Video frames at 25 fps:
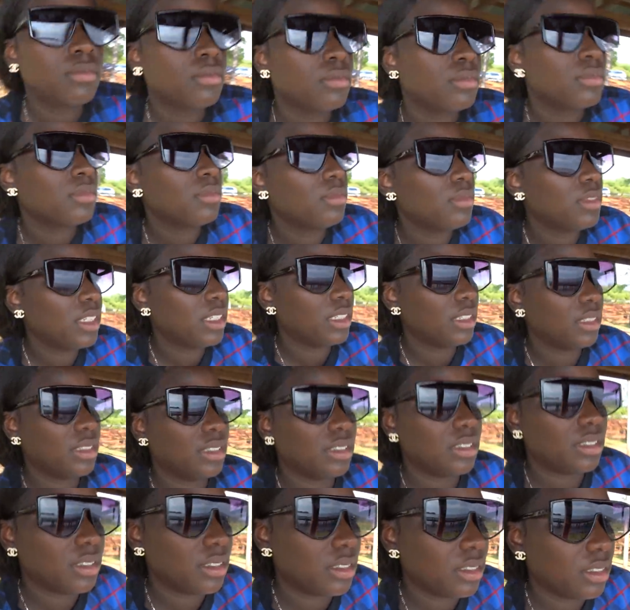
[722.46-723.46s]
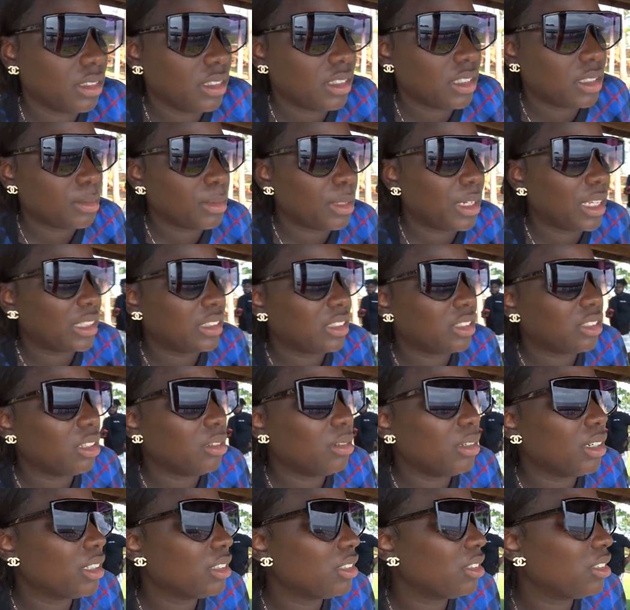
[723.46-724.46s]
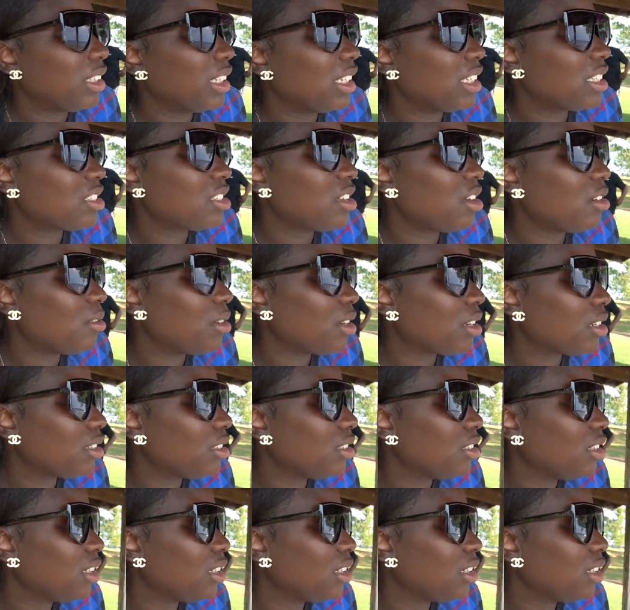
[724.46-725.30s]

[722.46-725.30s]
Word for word: It smells like salt water. It smells like salt water? You think it's salt water?